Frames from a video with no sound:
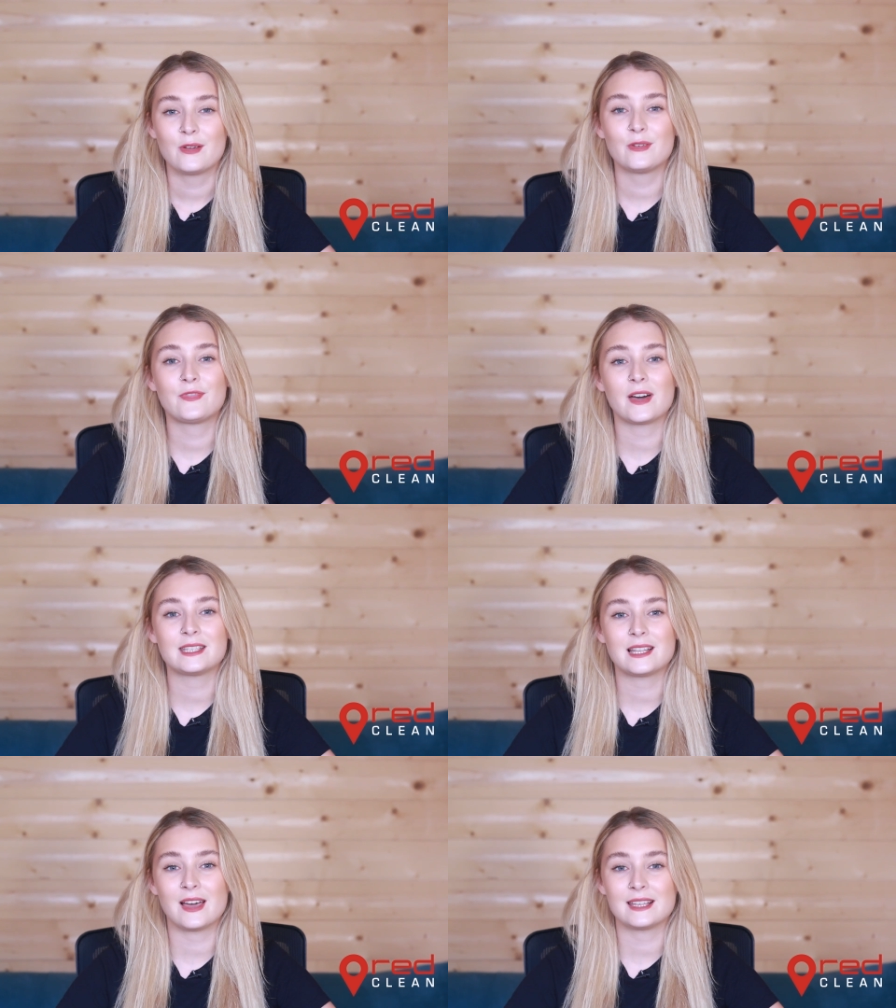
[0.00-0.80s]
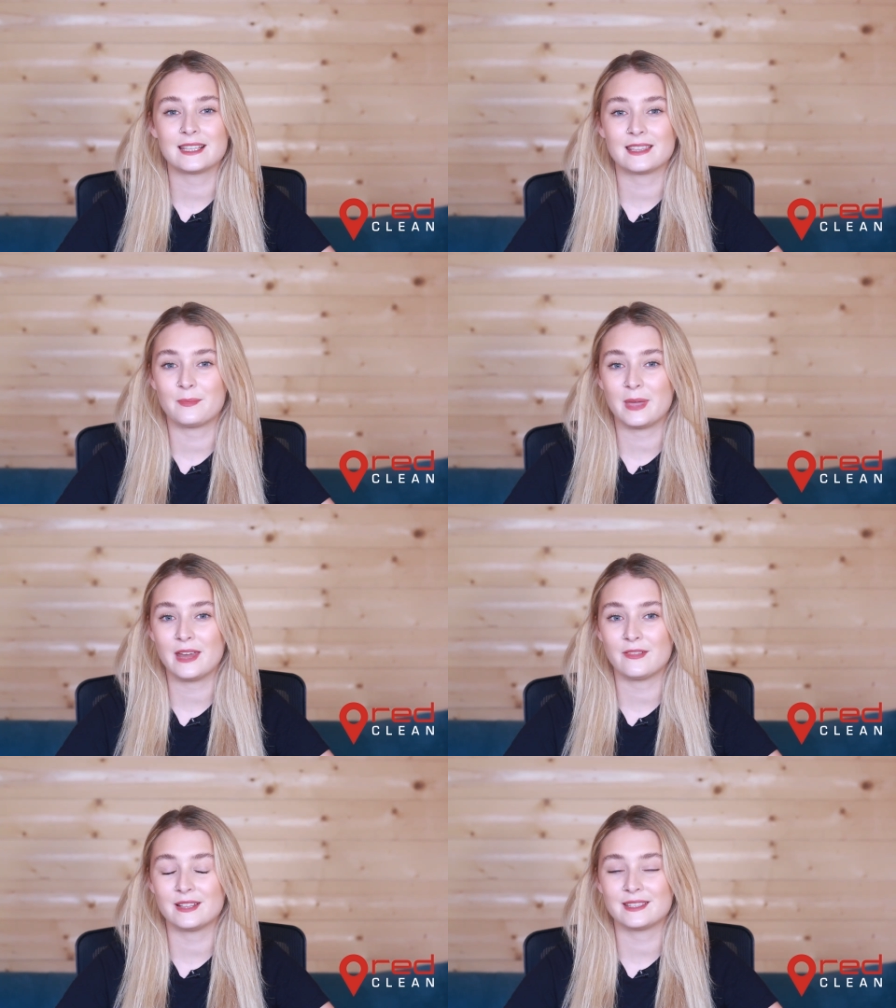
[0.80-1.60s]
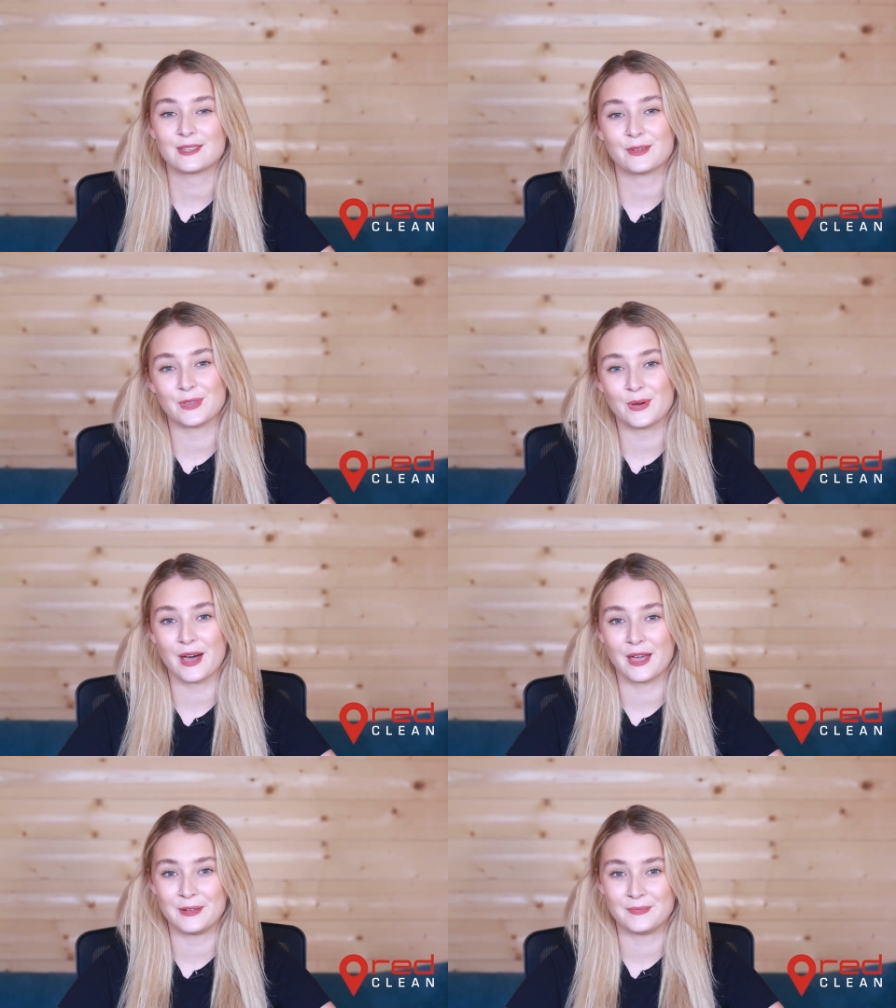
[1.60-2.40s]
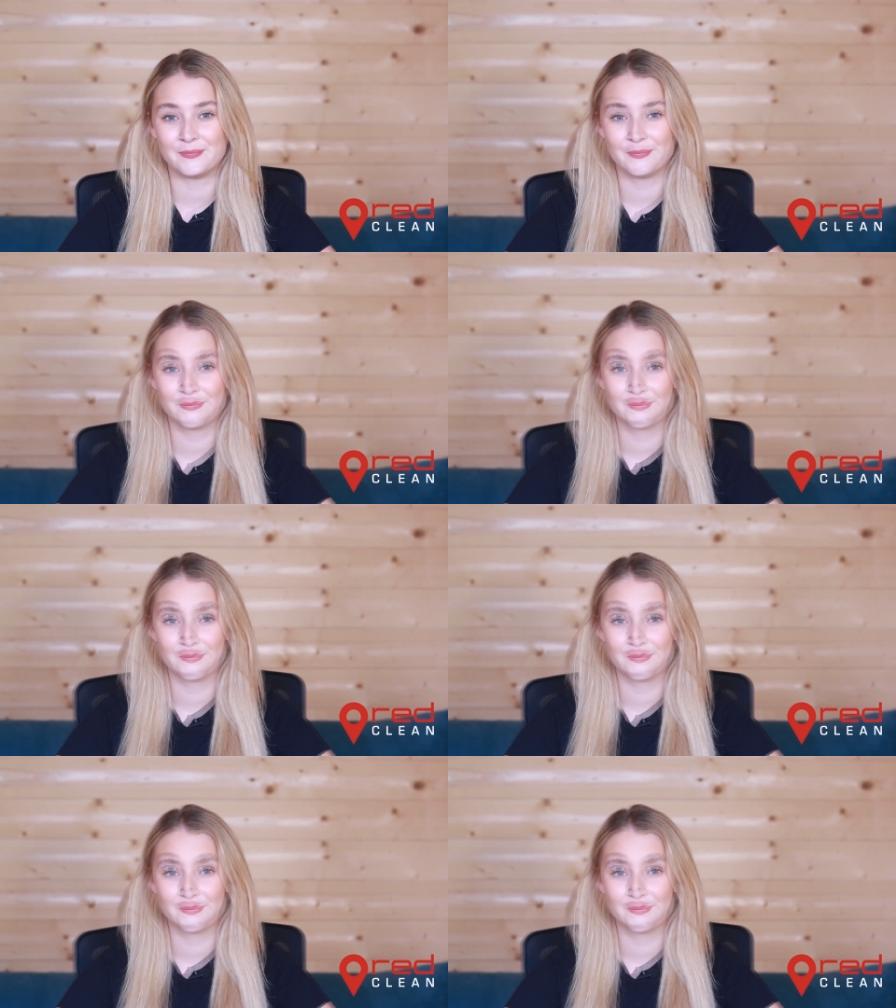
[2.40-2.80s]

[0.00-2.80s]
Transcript: revitalising the appearance of your home.